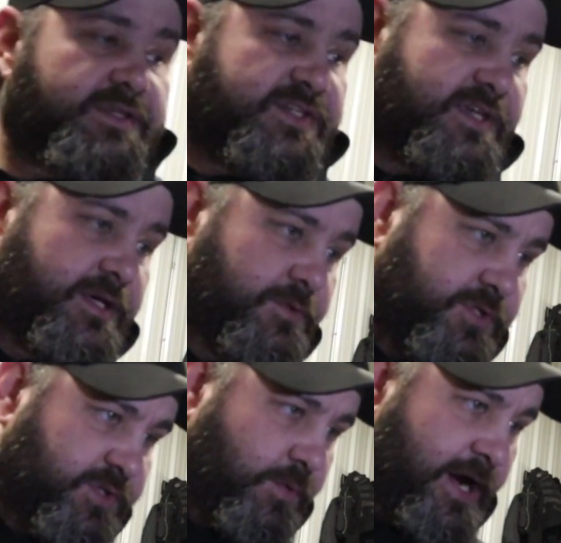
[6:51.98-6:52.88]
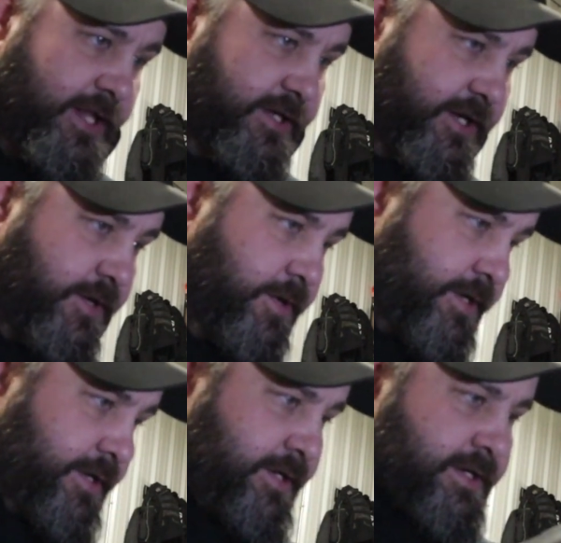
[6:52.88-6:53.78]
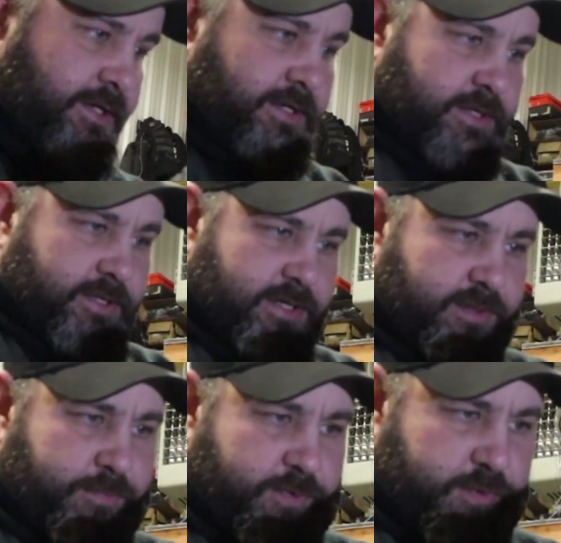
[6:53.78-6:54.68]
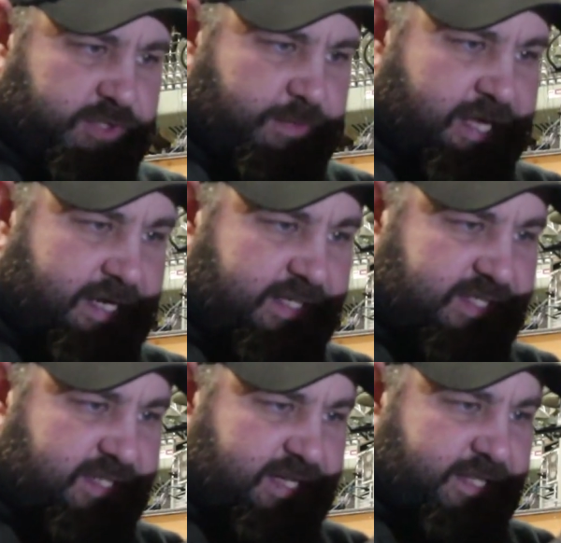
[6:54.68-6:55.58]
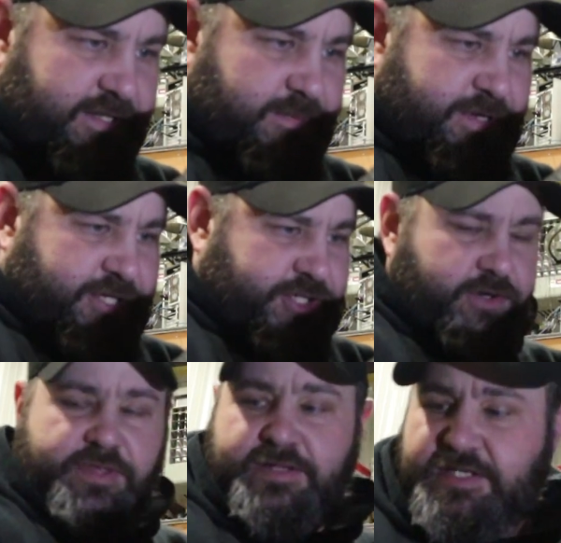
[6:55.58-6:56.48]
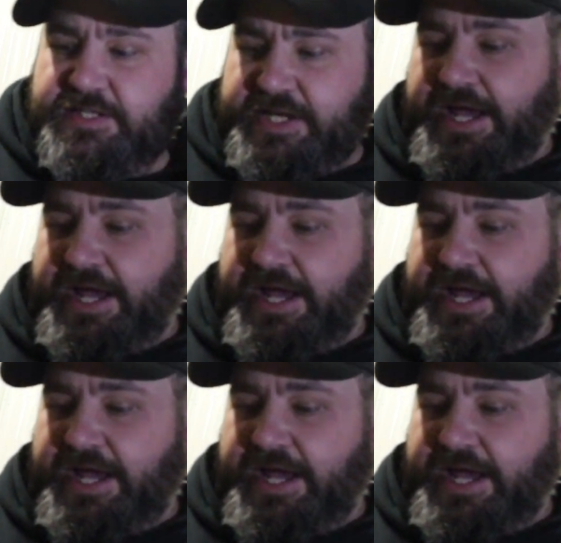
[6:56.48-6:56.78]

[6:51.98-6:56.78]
on this thing, which was a while ago, threw some anti-seize on there to make sure that these